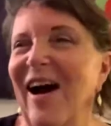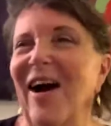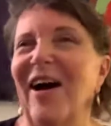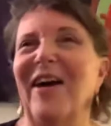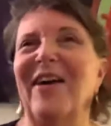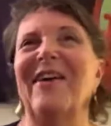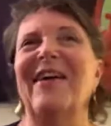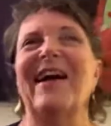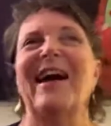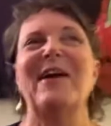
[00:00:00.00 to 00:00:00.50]

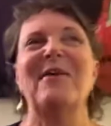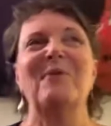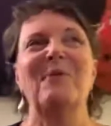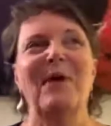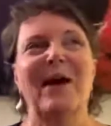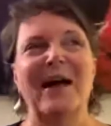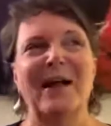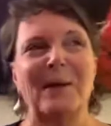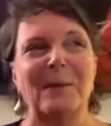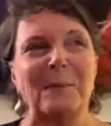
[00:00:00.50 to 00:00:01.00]
All right.
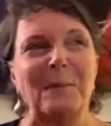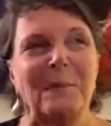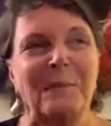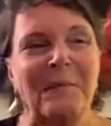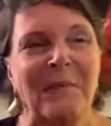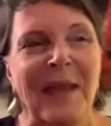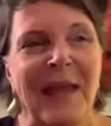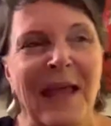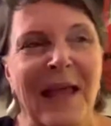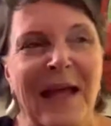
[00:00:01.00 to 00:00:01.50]
Well,
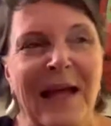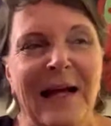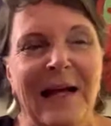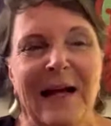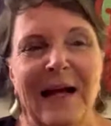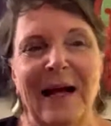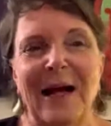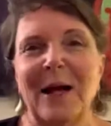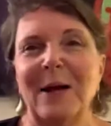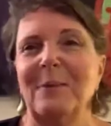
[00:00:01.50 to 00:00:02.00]

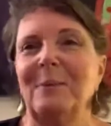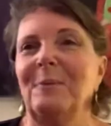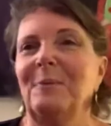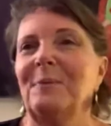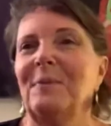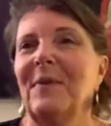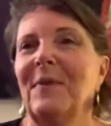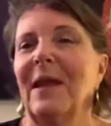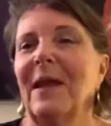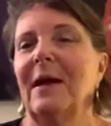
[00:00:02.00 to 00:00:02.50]
um,
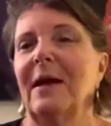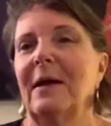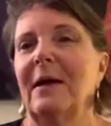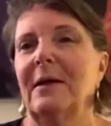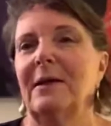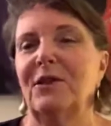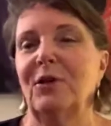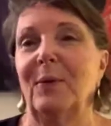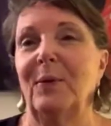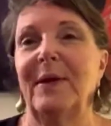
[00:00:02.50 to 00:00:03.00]

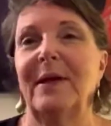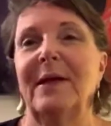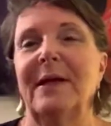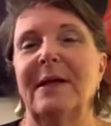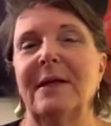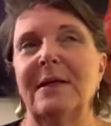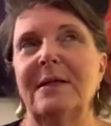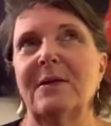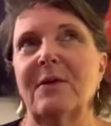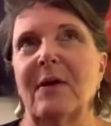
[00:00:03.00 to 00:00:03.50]
do we
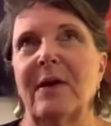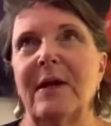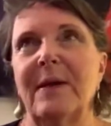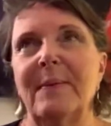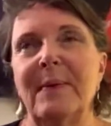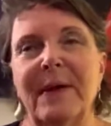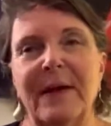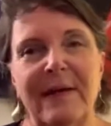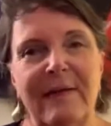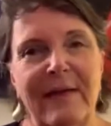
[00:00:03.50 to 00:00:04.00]
is there
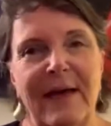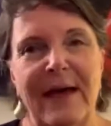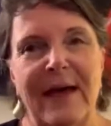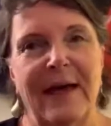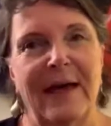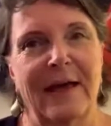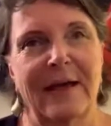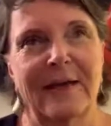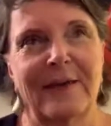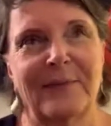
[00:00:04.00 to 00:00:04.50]
anybody
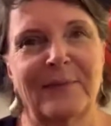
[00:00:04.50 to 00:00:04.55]
there?